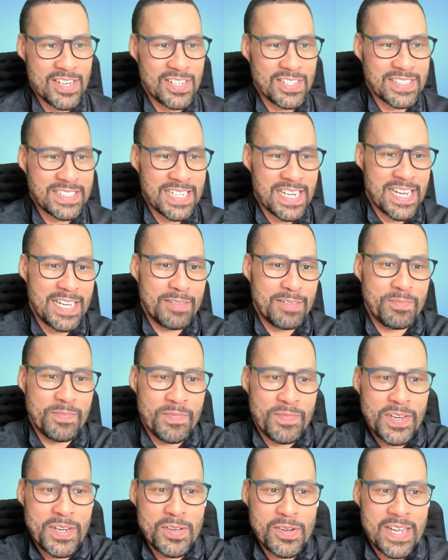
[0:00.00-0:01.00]
time
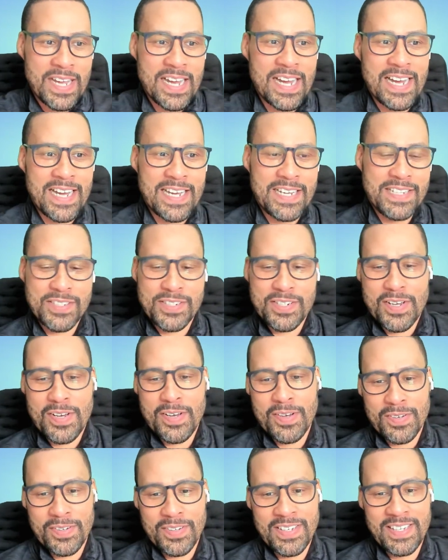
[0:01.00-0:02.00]
video guy.
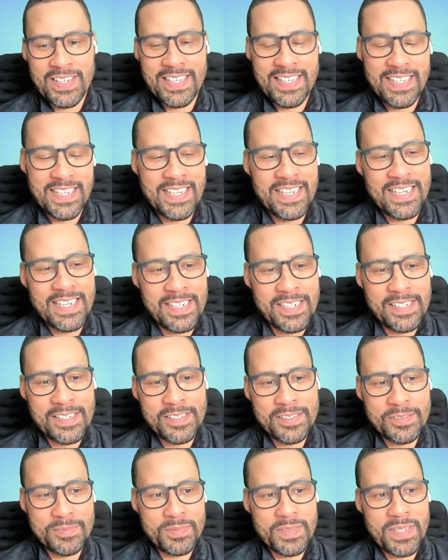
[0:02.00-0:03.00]
So
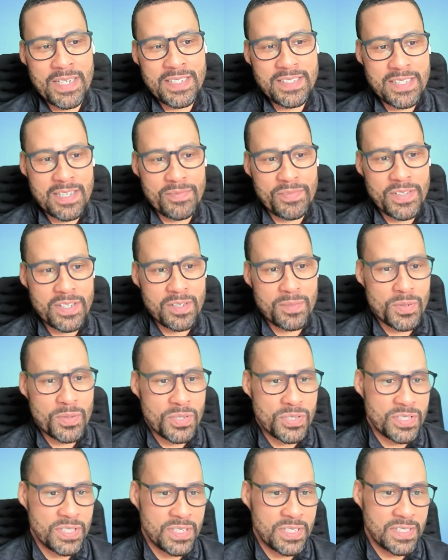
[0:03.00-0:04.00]
yeah, he's definitely a good
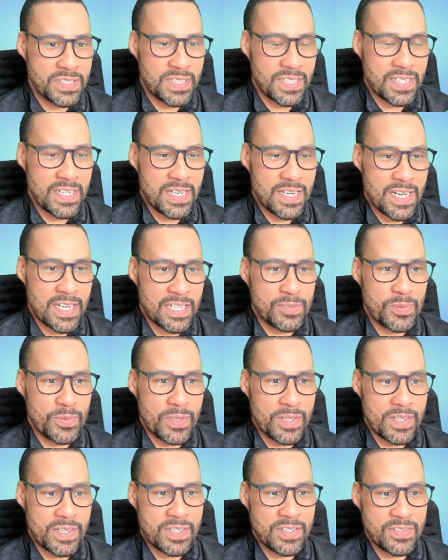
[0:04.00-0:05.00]
person to connect
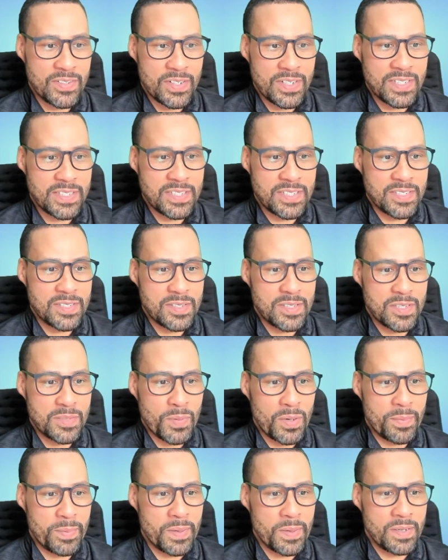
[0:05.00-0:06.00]
with. So this is the
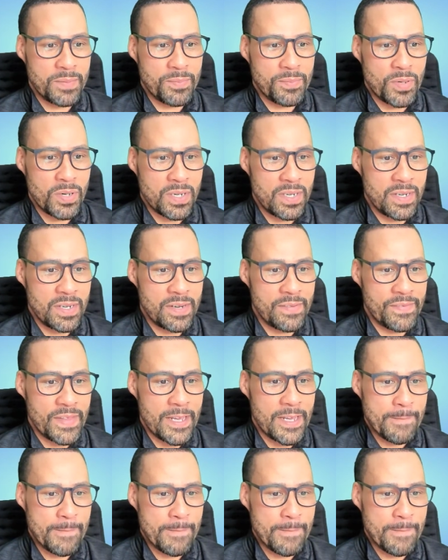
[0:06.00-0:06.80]
perfect of that.